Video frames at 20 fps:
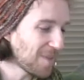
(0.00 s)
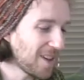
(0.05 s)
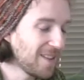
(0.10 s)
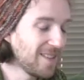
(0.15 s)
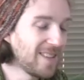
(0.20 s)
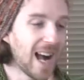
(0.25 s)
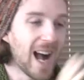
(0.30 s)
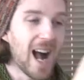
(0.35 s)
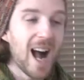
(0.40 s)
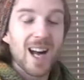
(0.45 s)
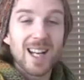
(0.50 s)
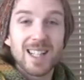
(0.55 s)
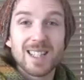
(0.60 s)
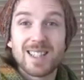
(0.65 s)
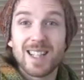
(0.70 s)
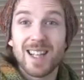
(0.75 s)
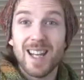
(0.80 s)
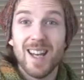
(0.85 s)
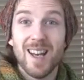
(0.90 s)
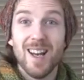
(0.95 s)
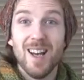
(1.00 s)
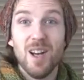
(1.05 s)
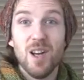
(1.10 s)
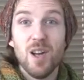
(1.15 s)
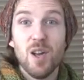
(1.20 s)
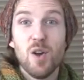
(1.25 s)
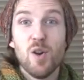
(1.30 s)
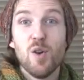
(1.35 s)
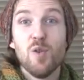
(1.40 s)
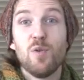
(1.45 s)
That idea
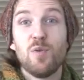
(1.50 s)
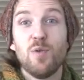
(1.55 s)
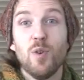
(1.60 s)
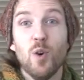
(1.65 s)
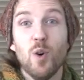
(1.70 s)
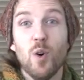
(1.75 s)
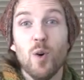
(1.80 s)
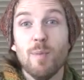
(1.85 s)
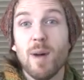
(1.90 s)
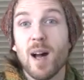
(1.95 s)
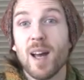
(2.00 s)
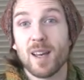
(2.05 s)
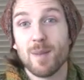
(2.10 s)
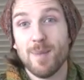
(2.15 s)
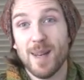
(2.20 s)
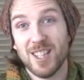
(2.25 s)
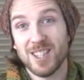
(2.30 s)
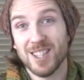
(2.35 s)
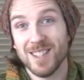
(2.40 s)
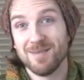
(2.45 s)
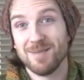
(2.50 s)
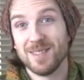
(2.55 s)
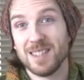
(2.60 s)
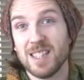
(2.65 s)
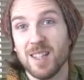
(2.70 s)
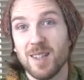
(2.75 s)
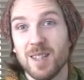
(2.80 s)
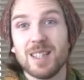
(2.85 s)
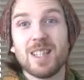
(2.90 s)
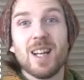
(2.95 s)
for my commission.
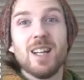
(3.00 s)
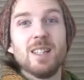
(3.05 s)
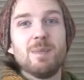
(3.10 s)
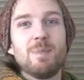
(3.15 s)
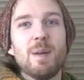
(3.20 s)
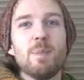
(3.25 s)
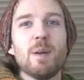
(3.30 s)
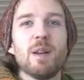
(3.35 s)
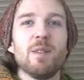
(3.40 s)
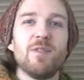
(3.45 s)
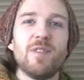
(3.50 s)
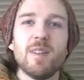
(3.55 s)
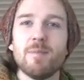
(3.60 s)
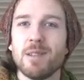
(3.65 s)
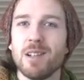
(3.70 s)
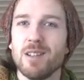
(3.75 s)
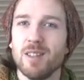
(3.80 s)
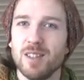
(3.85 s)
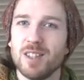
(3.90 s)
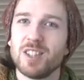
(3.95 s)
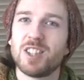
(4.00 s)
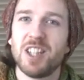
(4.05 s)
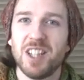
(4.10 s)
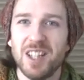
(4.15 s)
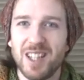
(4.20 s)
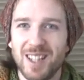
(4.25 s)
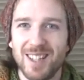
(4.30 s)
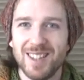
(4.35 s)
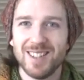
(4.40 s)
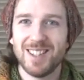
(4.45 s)
So there's going to be a bit of
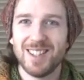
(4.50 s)
Fibonacci